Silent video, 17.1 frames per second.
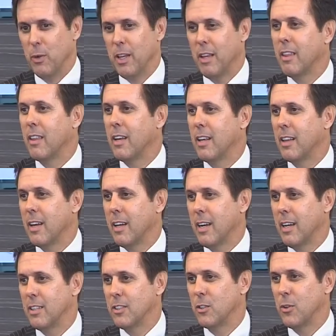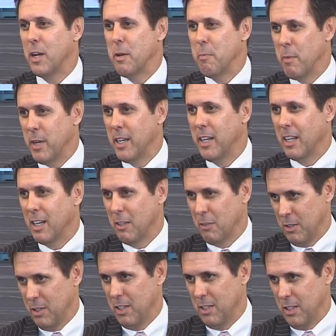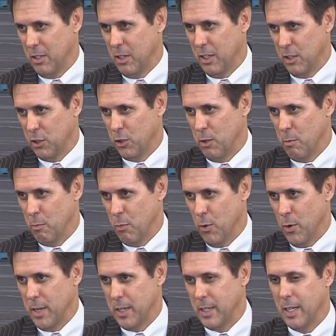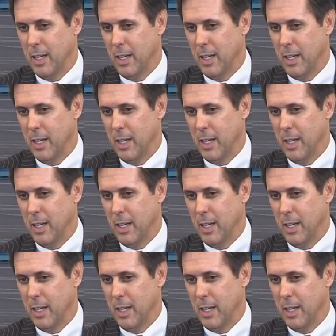really think that has great meaning at a certain point,